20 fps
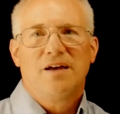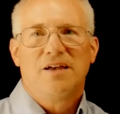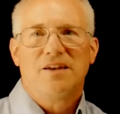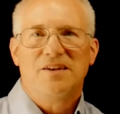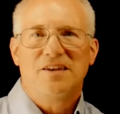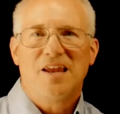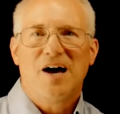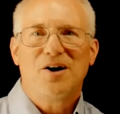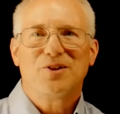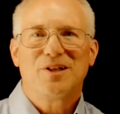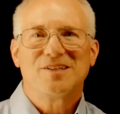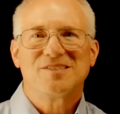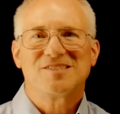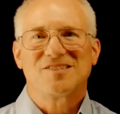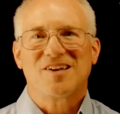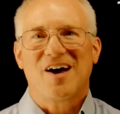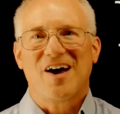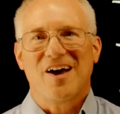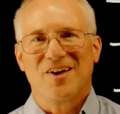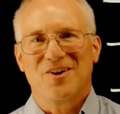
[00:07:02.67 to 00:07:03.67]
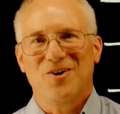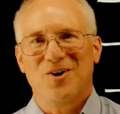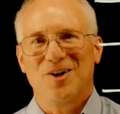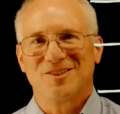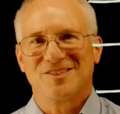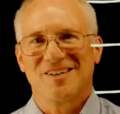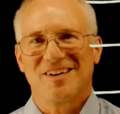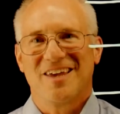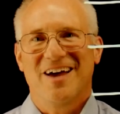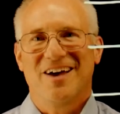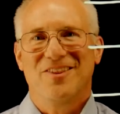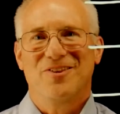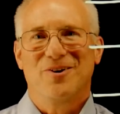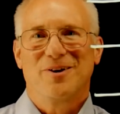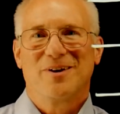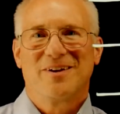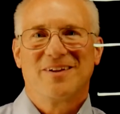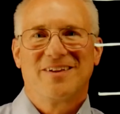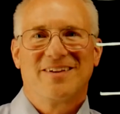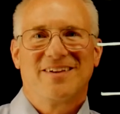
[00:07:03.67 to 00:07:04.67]
Now let's tie it all together.
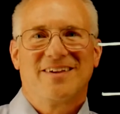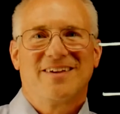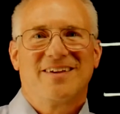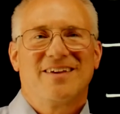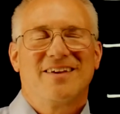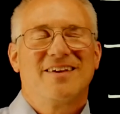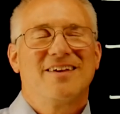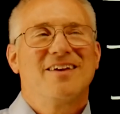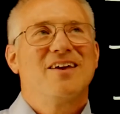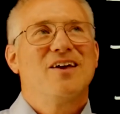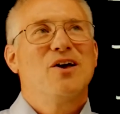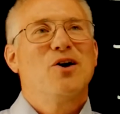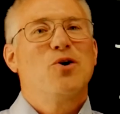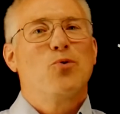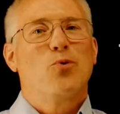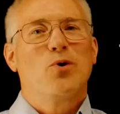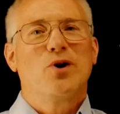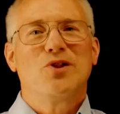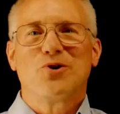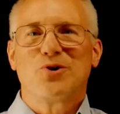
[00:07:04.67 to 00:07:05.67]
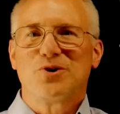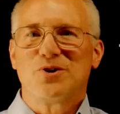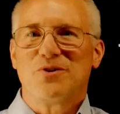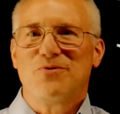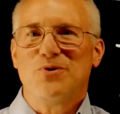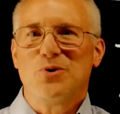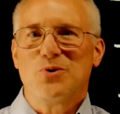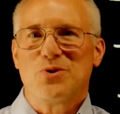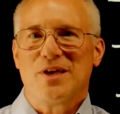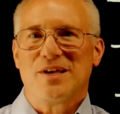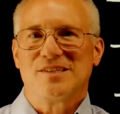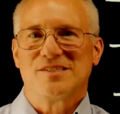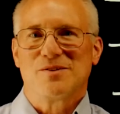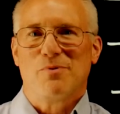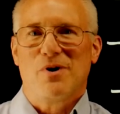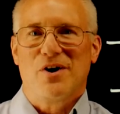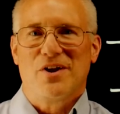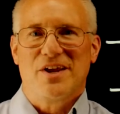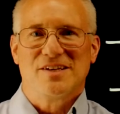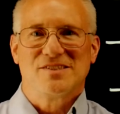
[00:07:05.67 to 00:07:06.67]
We learned a few things
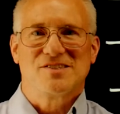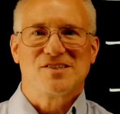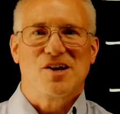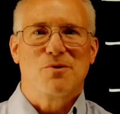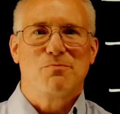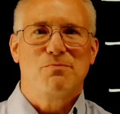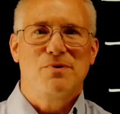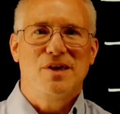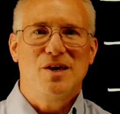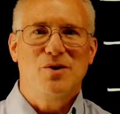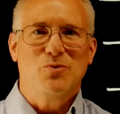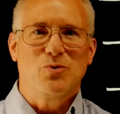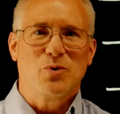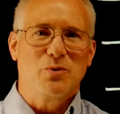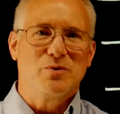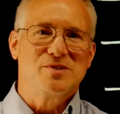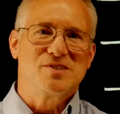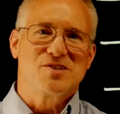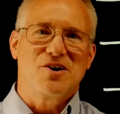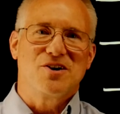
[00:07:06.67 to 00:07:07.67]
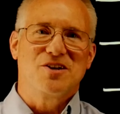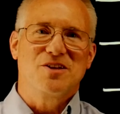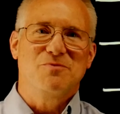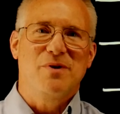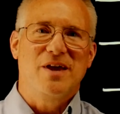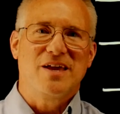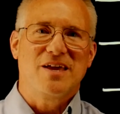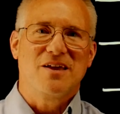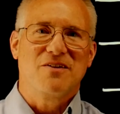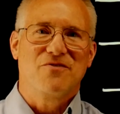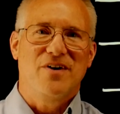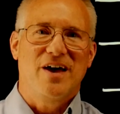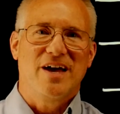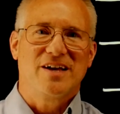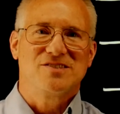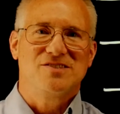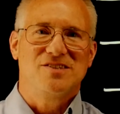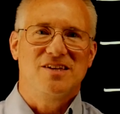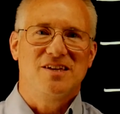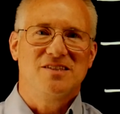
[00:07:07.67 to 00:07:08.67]
about SRP when we started making
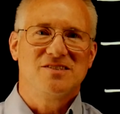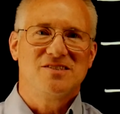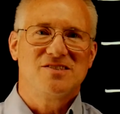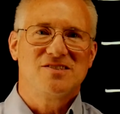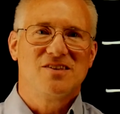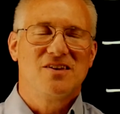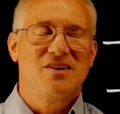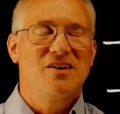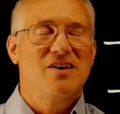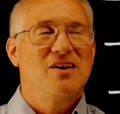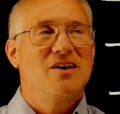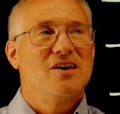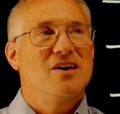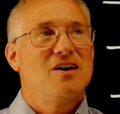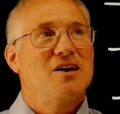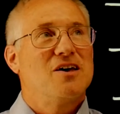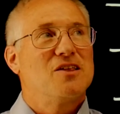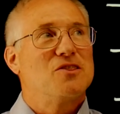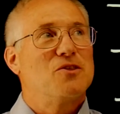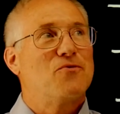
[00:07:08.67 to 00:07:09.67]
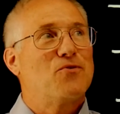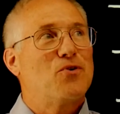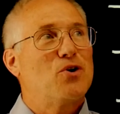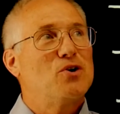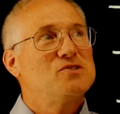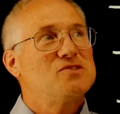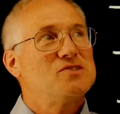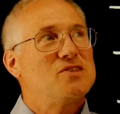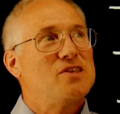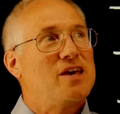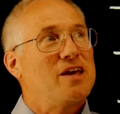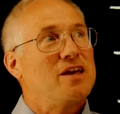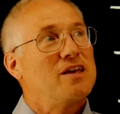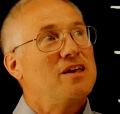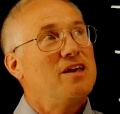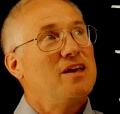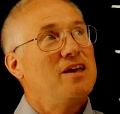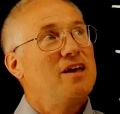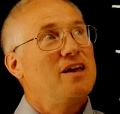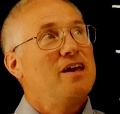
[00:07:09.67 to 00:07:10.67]
vaccines. The first thing
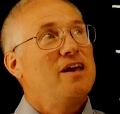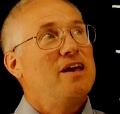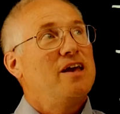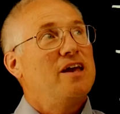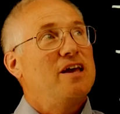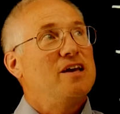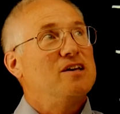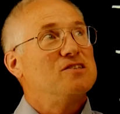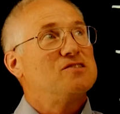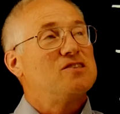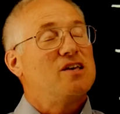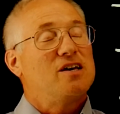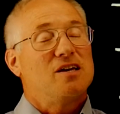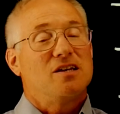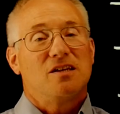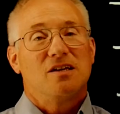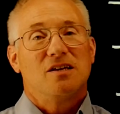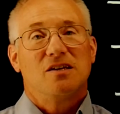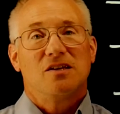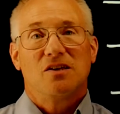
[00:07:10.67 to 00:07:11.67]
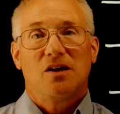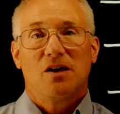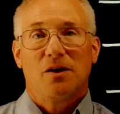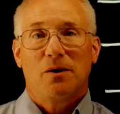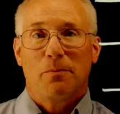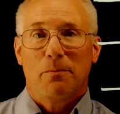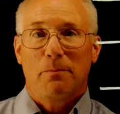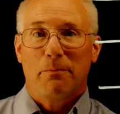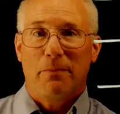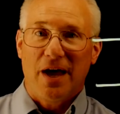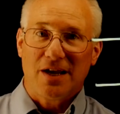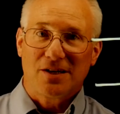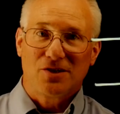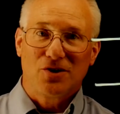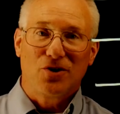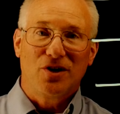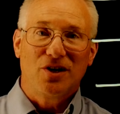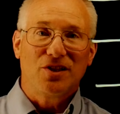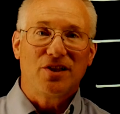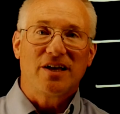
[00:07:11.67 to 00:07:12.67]
is that
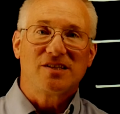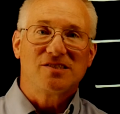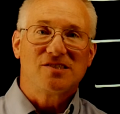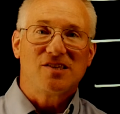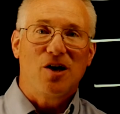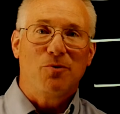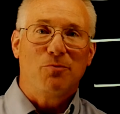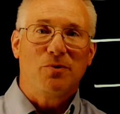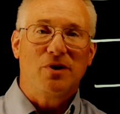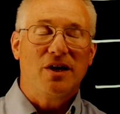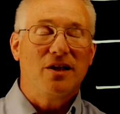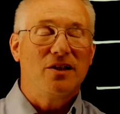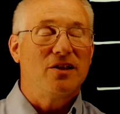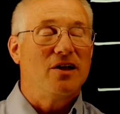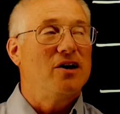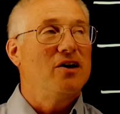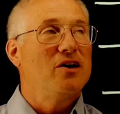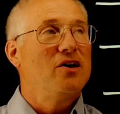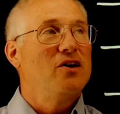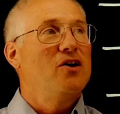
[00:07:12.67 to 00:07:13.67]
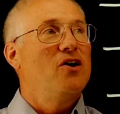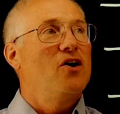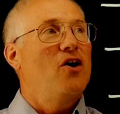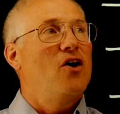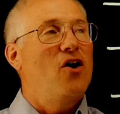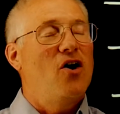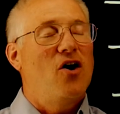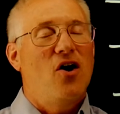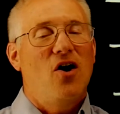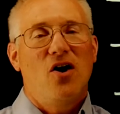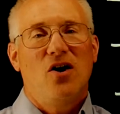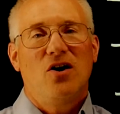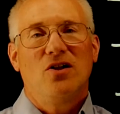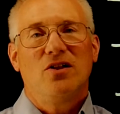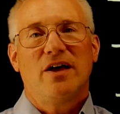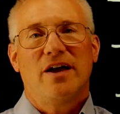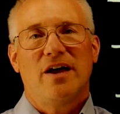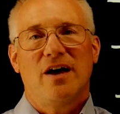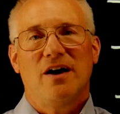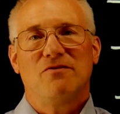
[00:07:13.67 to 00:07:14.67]
bacteria like Salmonella all
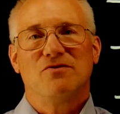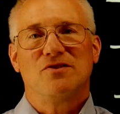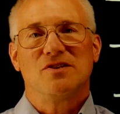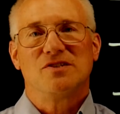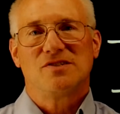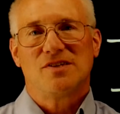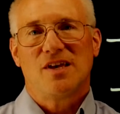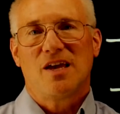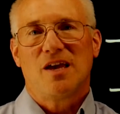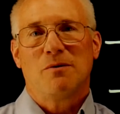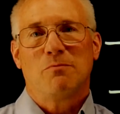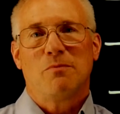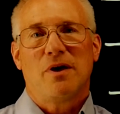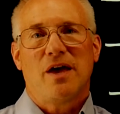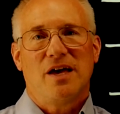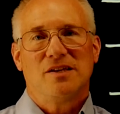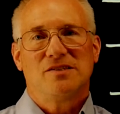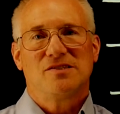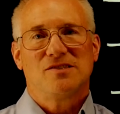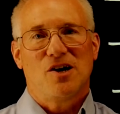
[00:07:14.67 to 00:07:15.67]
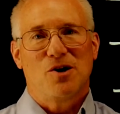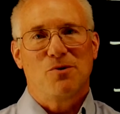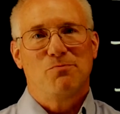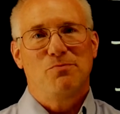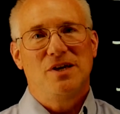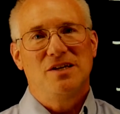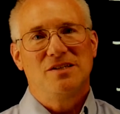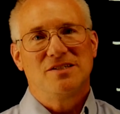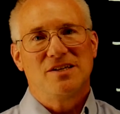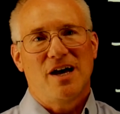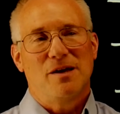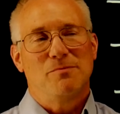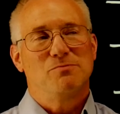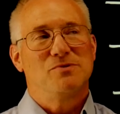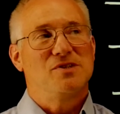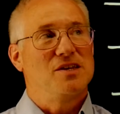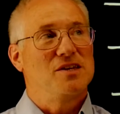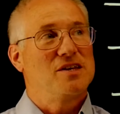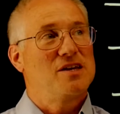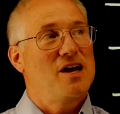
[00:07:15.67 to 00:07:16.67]
have the same SRP types
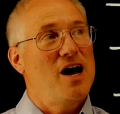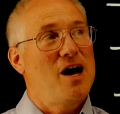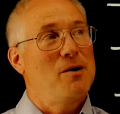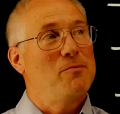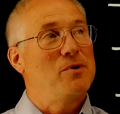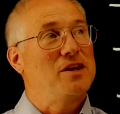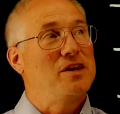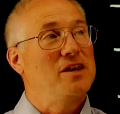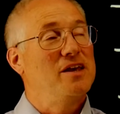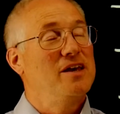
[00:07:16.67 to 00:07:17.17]
in common.